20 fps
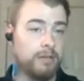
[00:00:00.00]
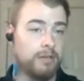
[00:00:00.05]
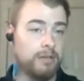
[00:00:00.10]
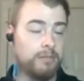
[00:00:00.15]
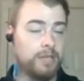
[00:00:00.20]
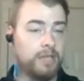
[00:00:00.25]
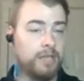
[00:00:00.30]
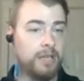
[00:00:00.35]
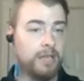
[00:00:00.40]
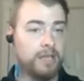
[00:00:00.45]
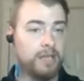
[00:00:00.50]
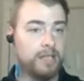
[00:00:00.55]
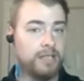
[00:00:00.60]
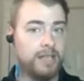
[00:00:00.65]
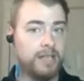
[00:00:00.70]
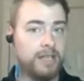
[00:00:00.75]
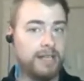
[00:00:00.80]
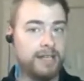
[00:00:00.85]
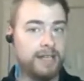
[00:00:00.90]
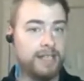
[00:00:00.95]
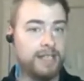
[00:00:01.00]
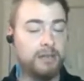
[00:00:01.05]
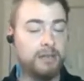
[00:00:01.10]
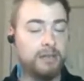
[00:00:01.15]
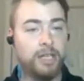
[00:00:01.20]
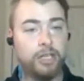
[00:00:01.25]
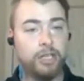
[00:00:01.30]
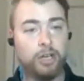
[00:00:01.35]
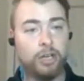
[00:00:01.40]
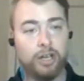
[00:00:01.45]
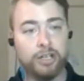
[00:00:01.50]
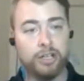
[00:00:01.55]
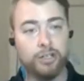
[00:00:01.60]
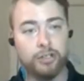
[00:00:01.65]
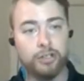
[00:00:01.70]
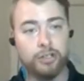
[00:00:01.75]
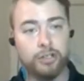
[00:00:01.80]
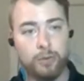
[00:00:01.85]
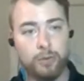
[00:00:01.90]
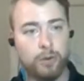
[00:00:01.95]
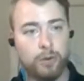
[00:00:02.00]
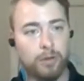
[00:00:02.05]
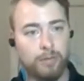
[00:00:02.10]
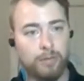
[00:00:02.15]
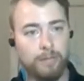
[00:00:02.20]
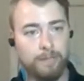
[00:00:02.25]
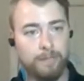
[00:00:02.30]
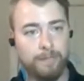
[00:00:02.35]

because it needs to be taught in school.